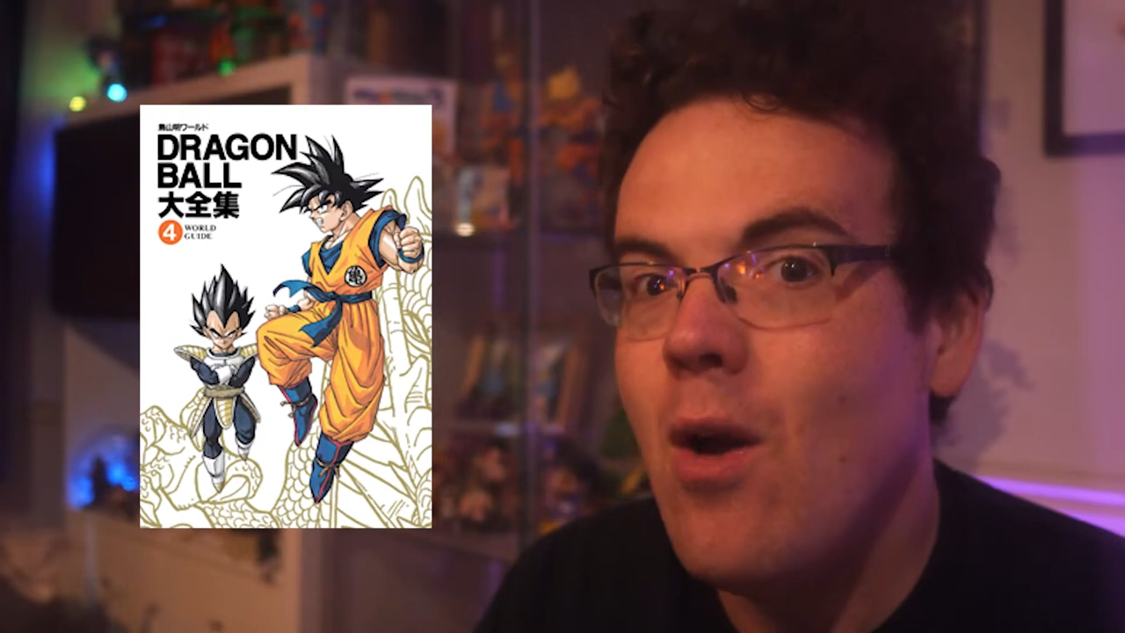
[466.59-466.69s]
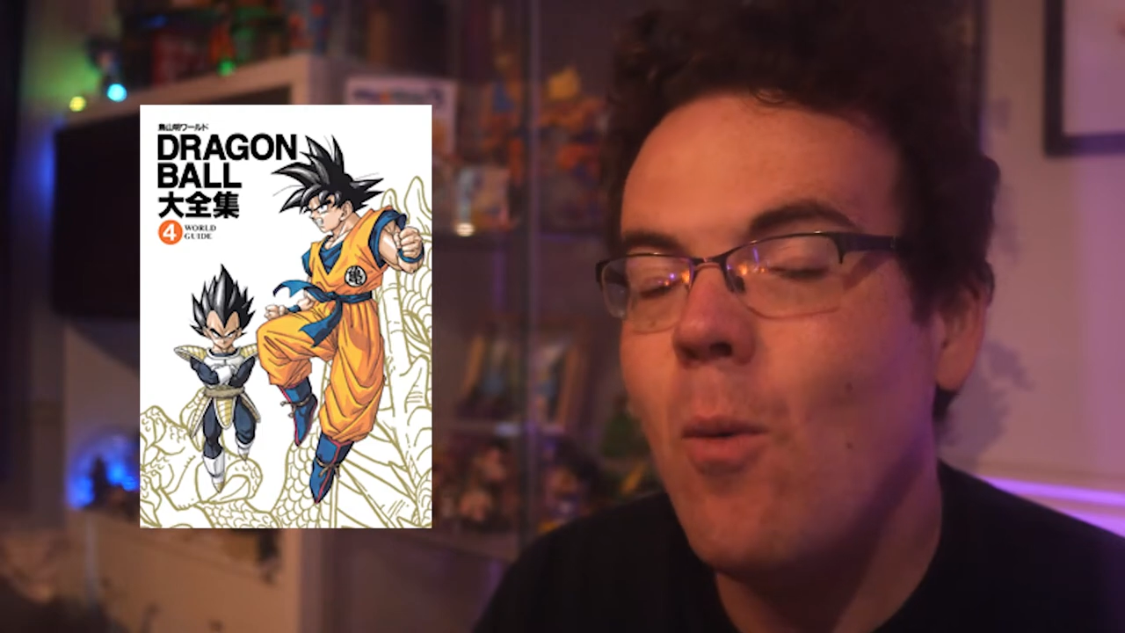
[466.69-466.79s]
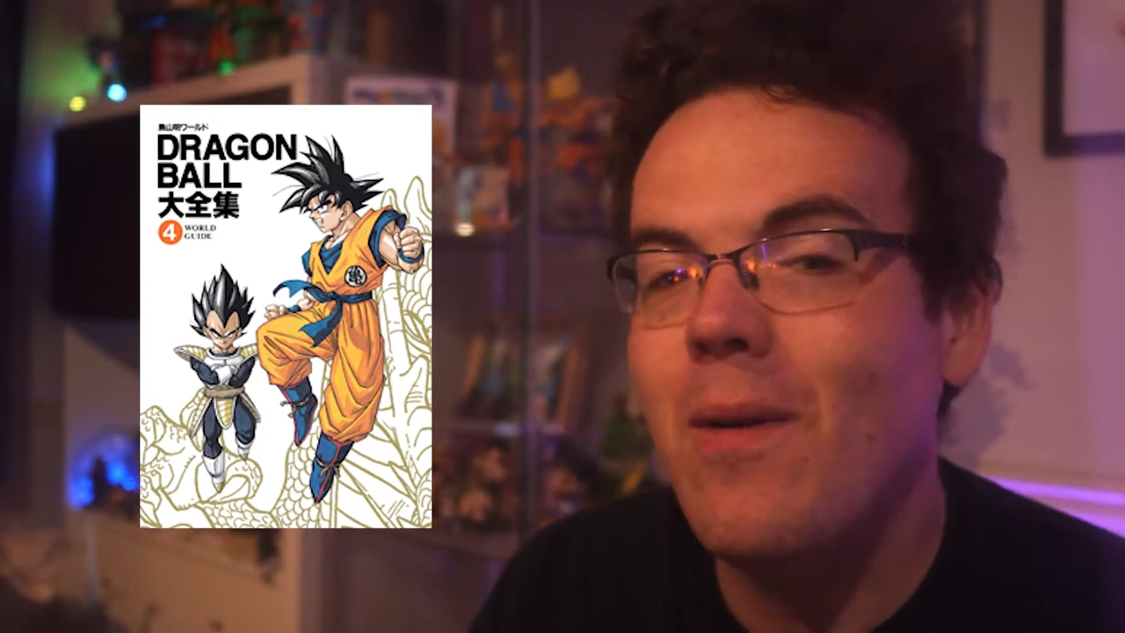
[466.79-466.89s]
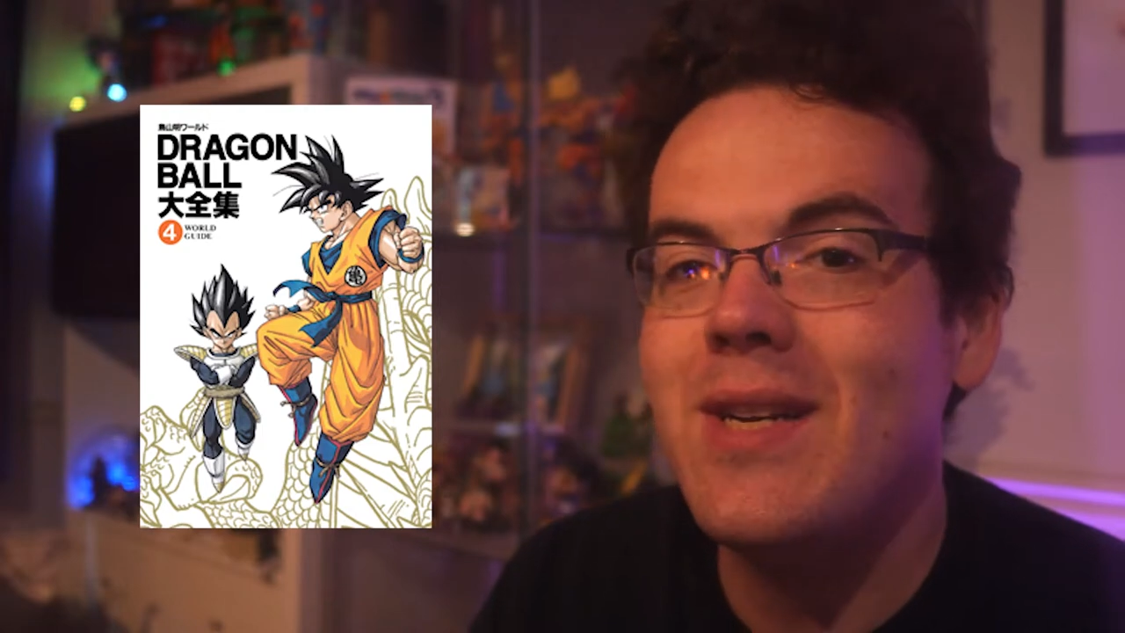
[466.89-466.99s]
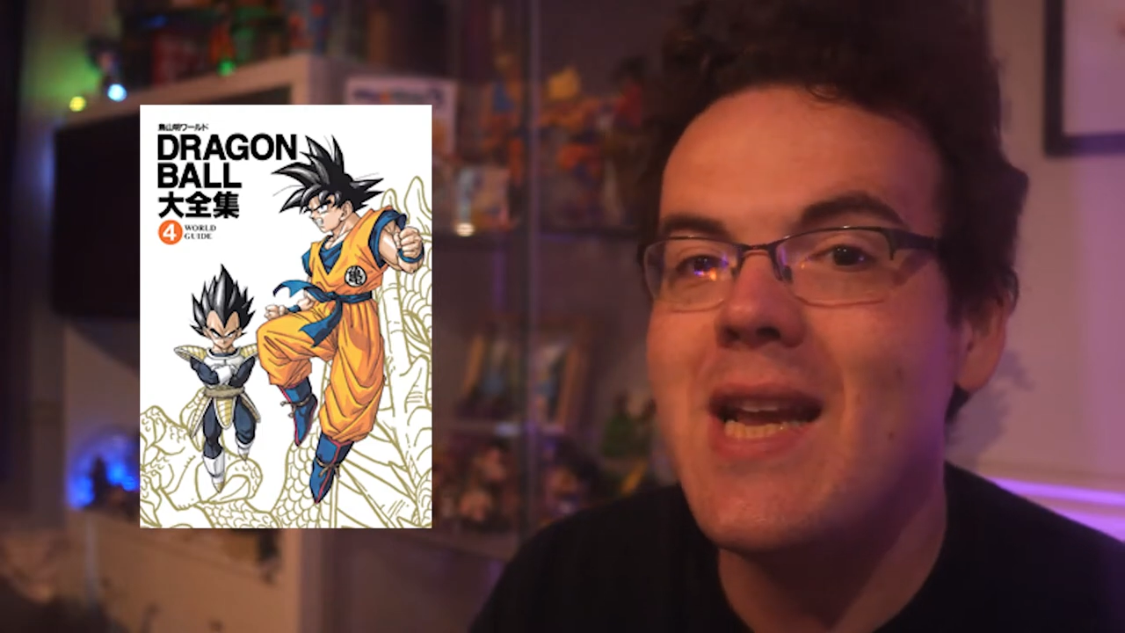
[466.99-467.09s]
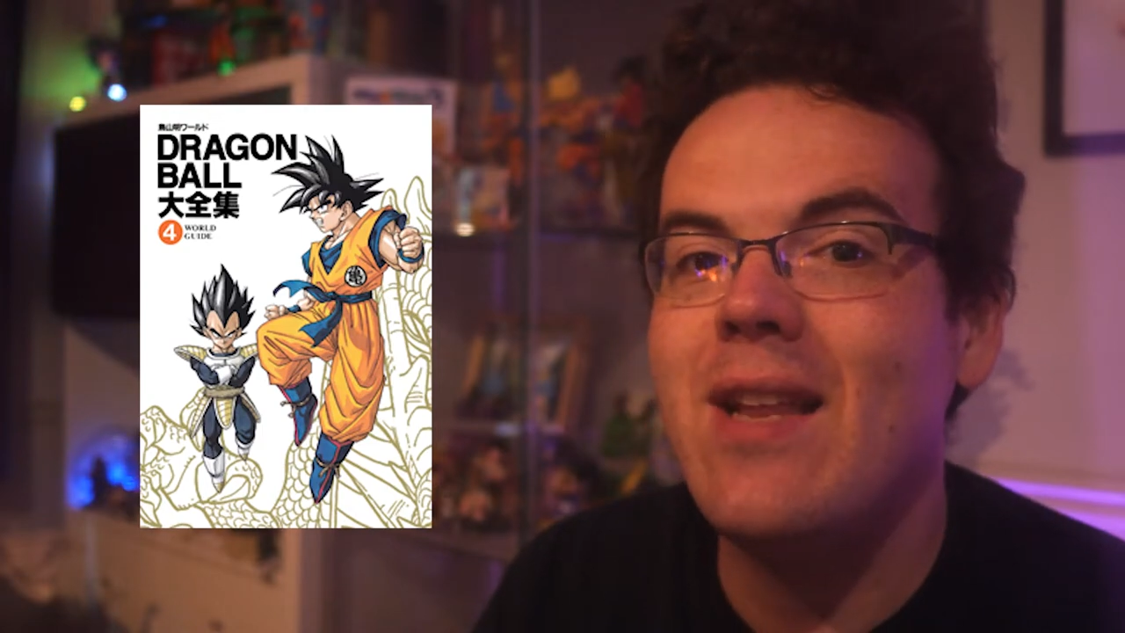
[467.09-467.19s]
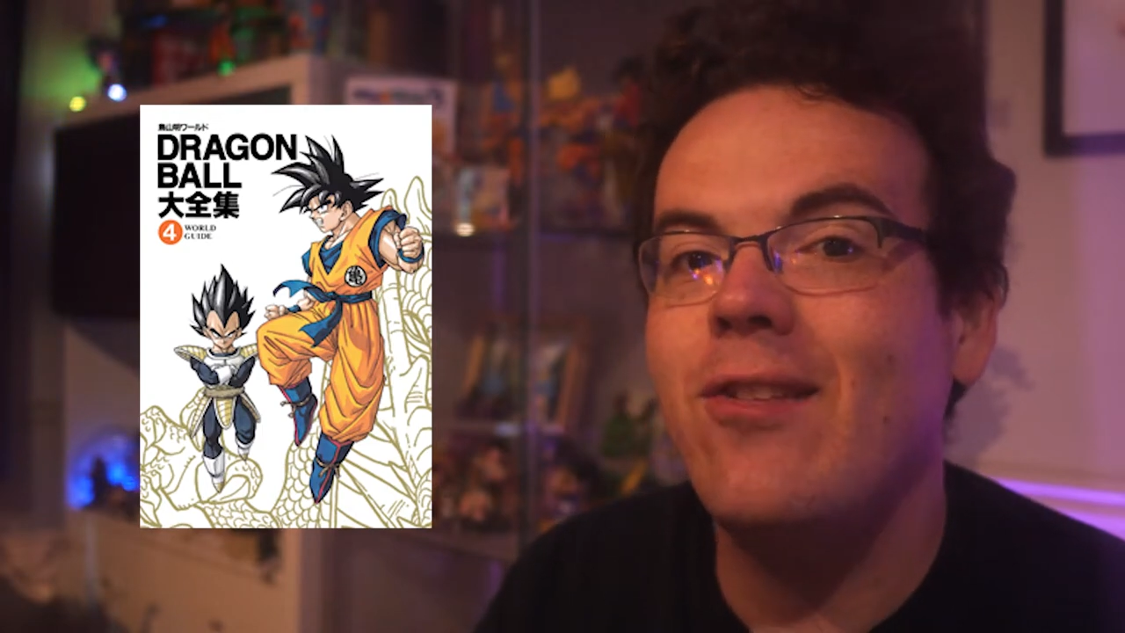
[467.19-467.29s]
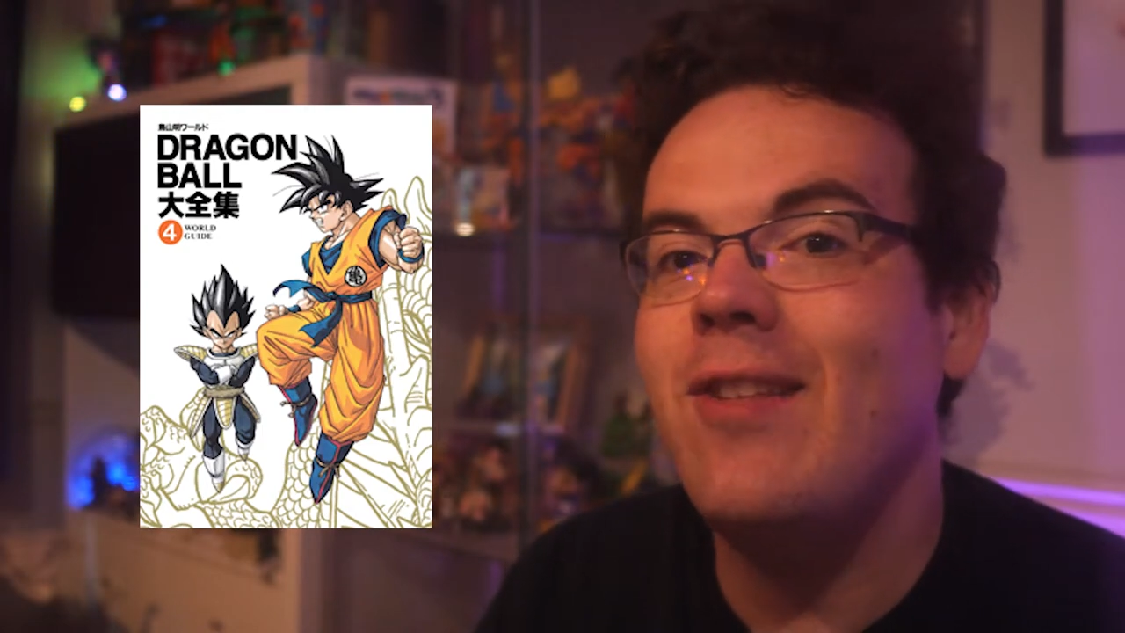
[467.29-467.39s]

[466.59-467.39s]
where it is